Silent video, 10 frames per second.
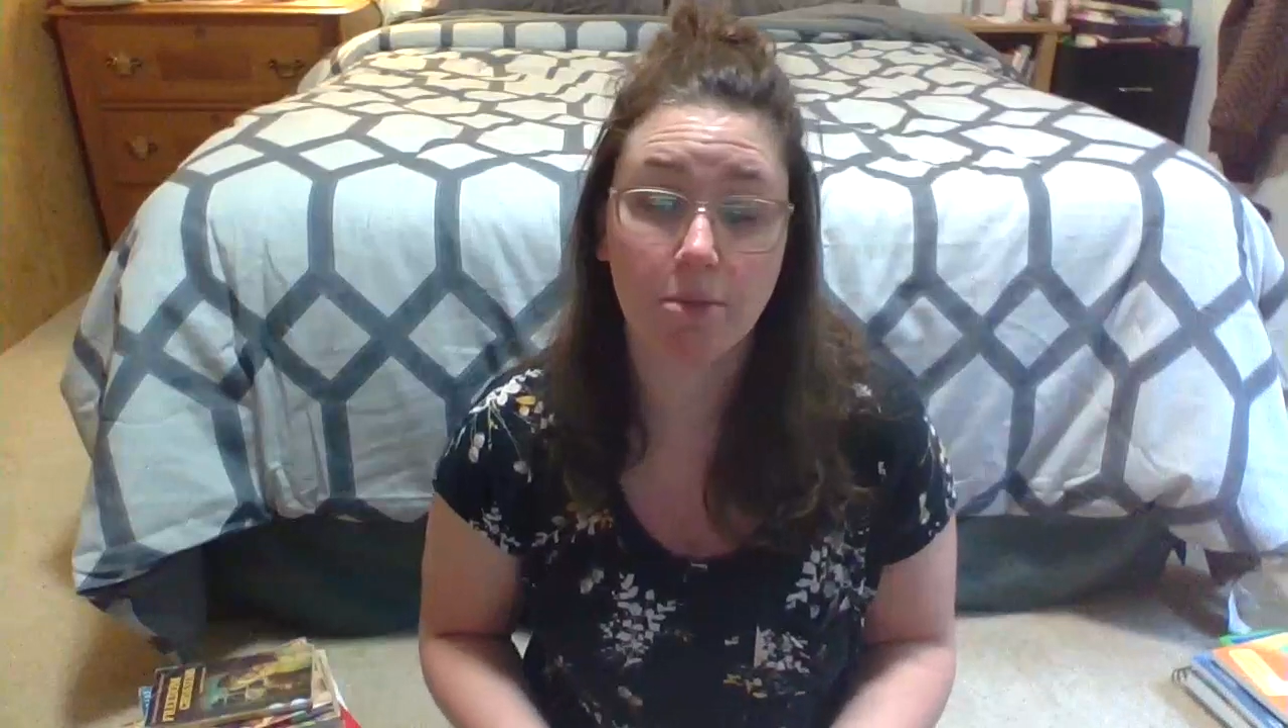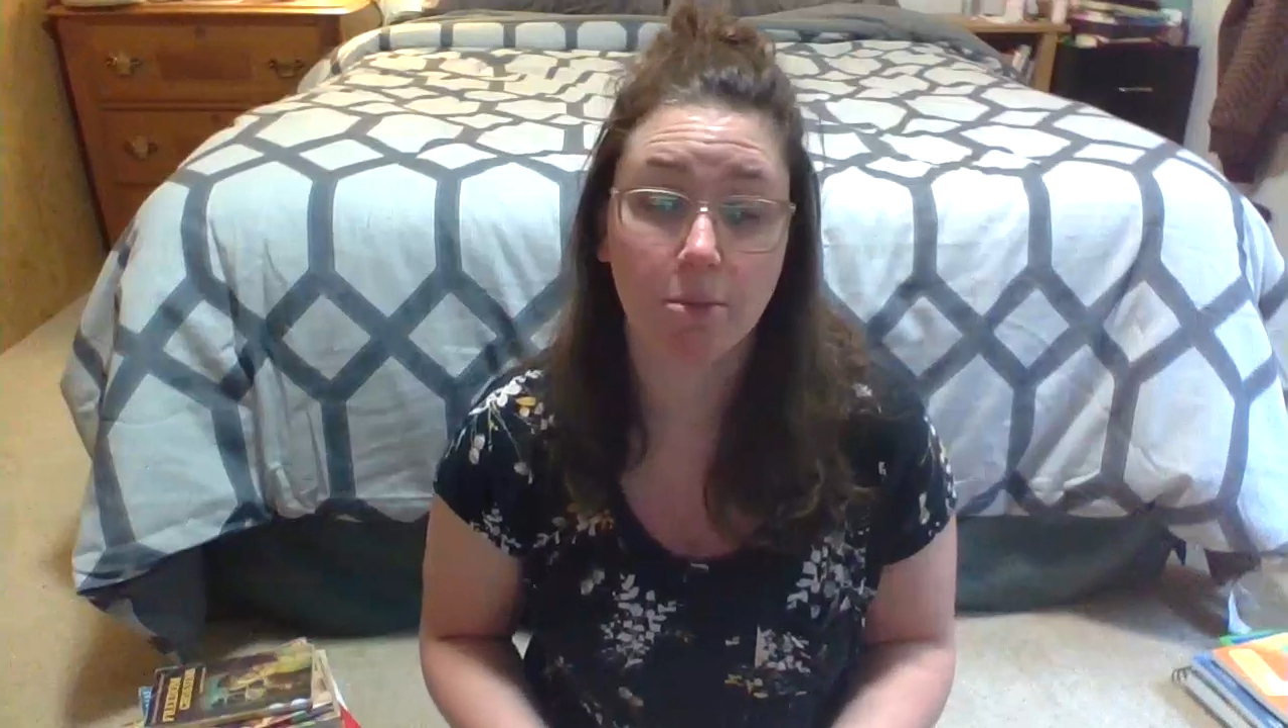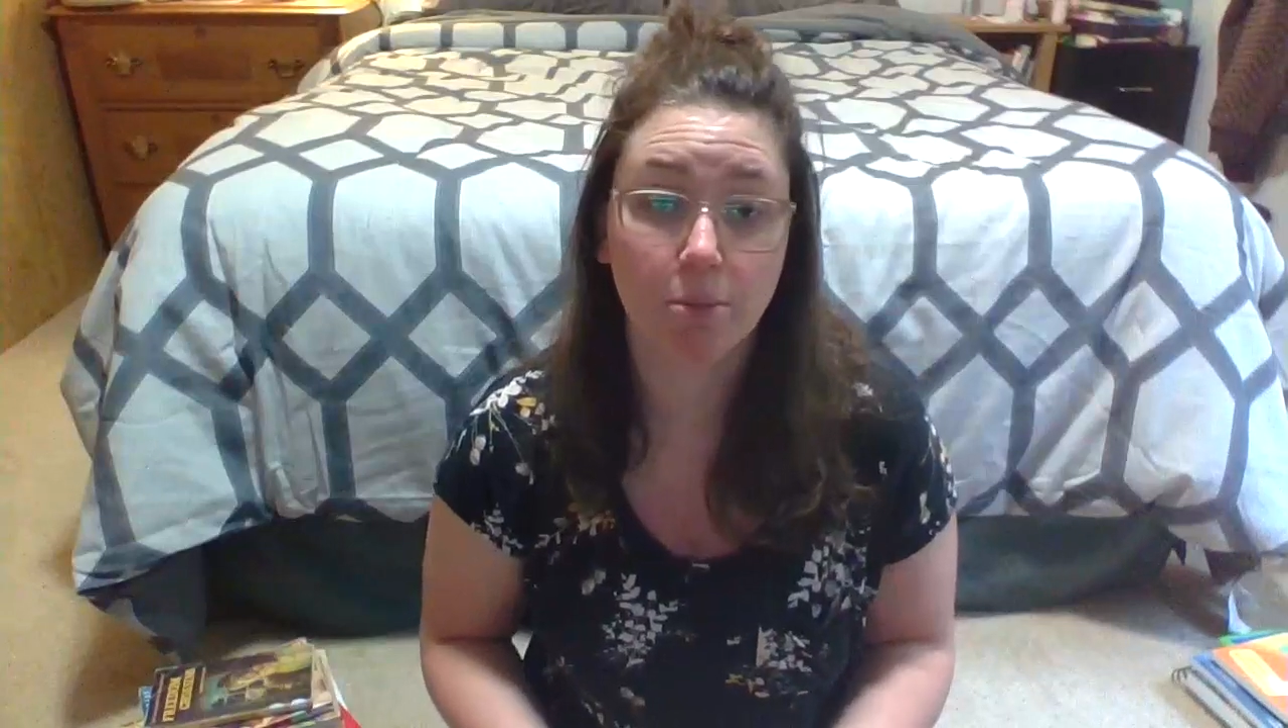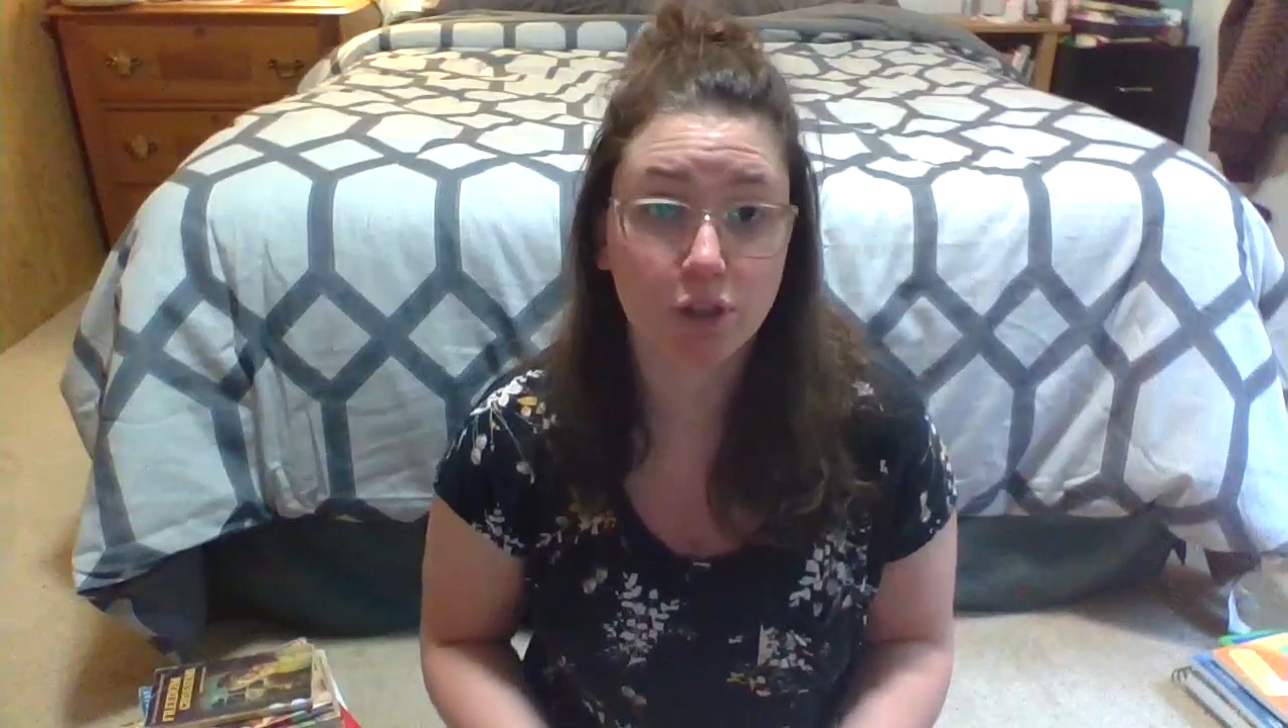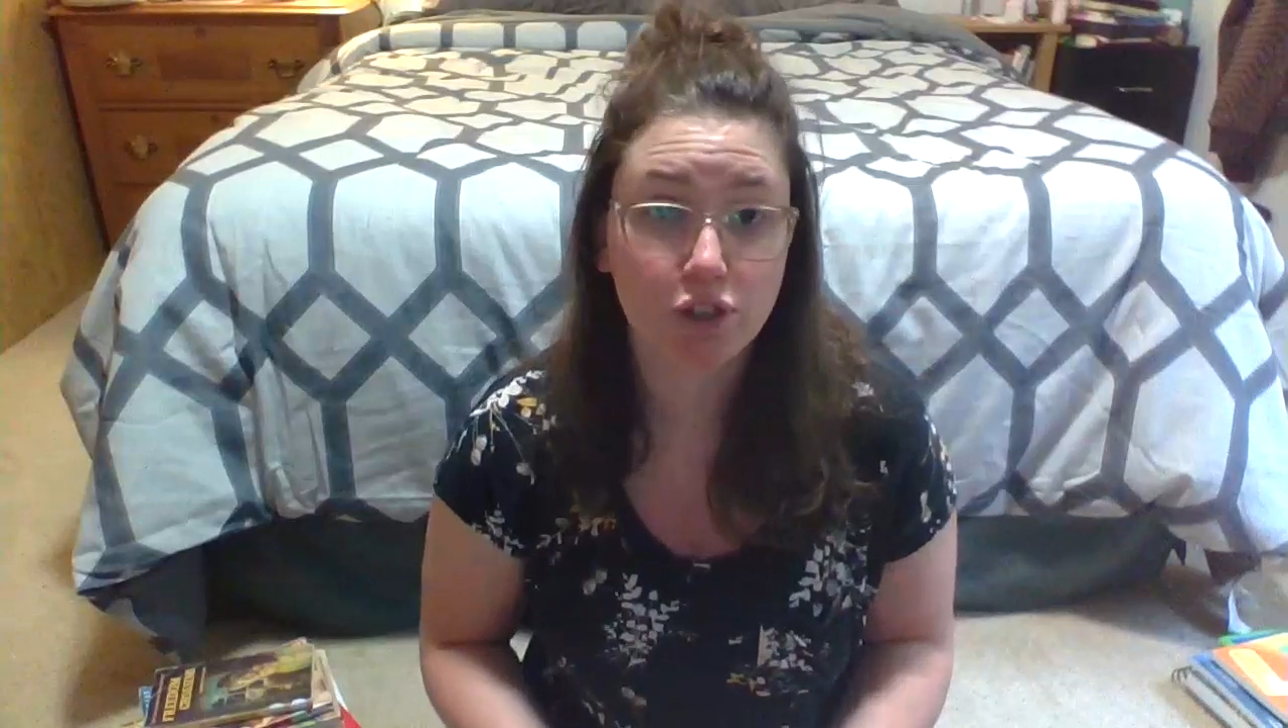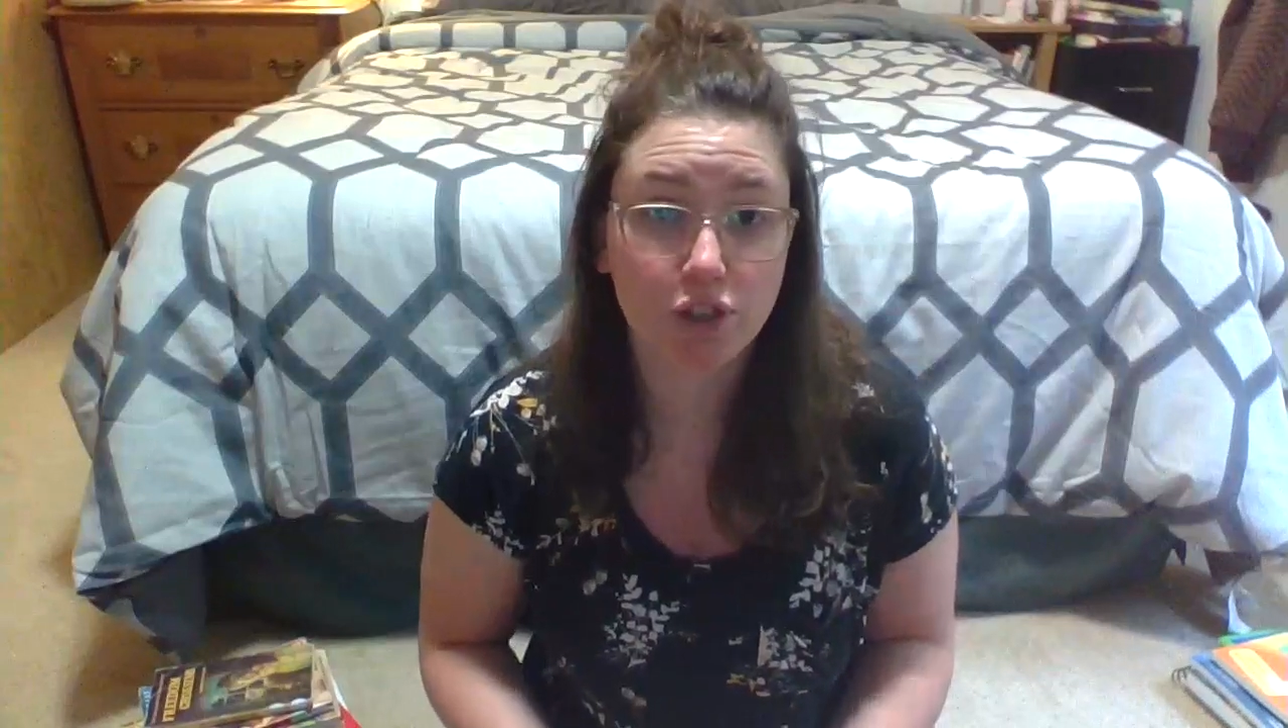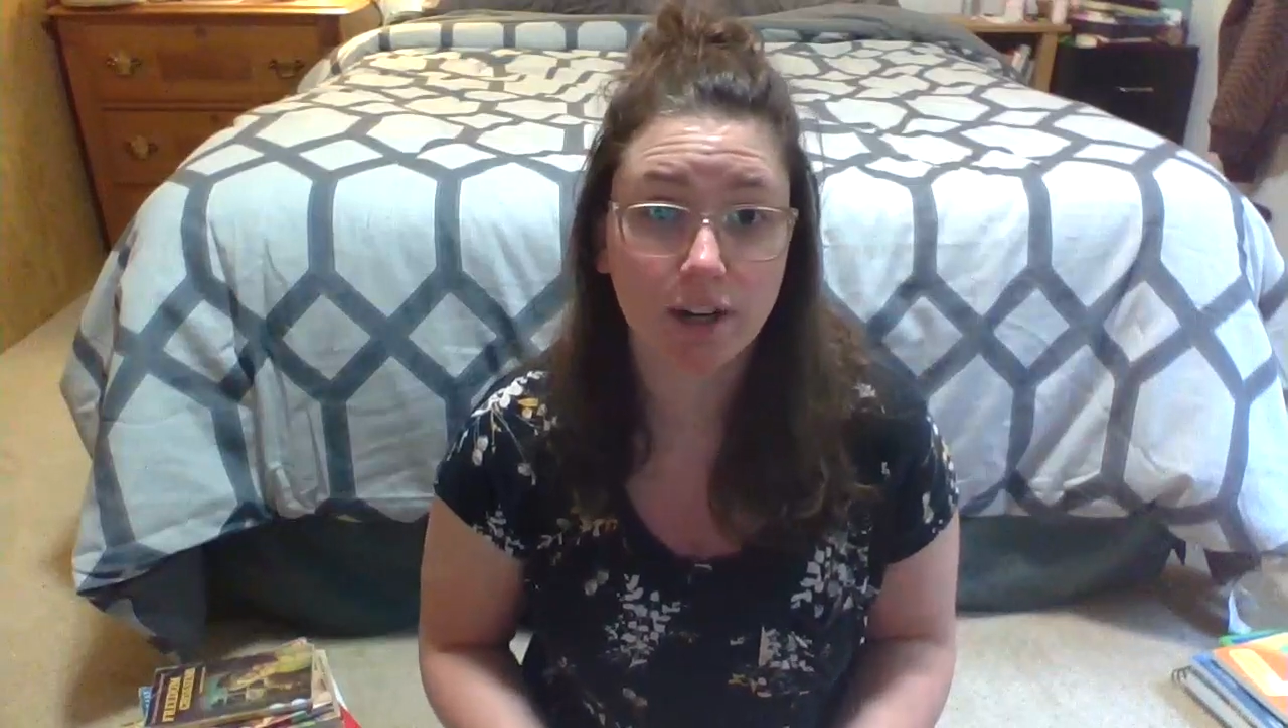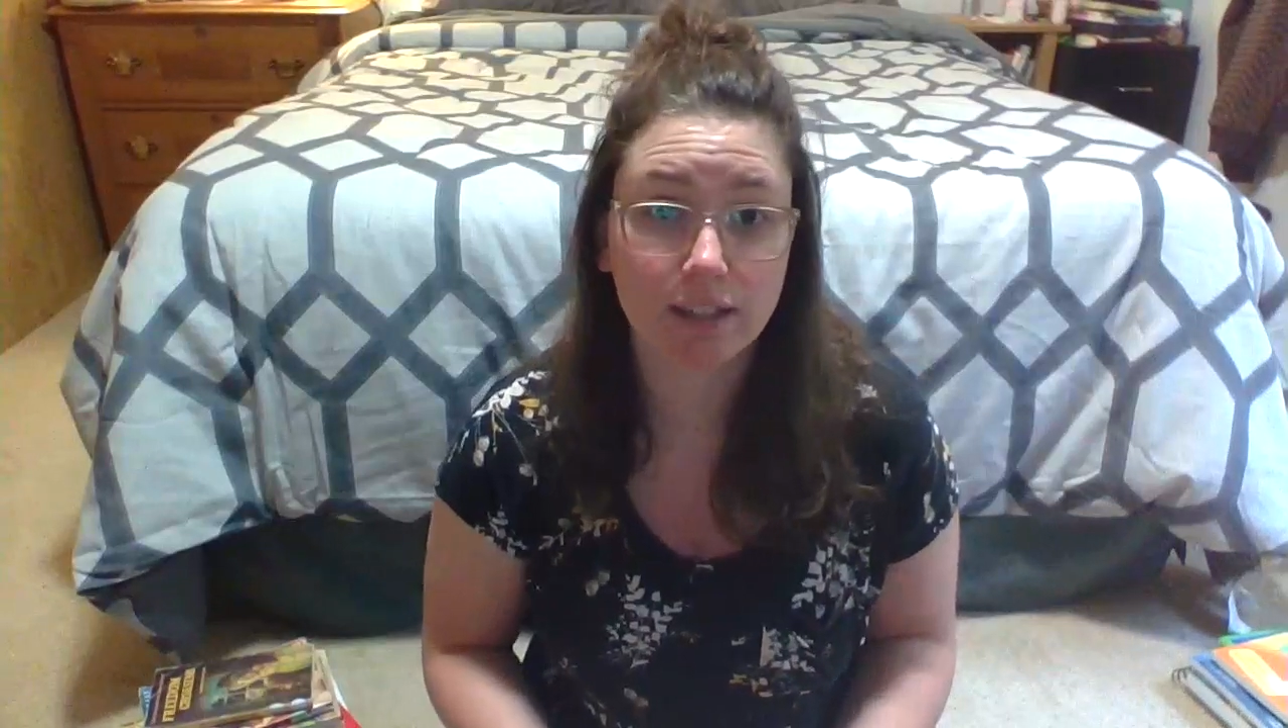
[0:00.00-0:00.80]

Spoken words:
the Bookshark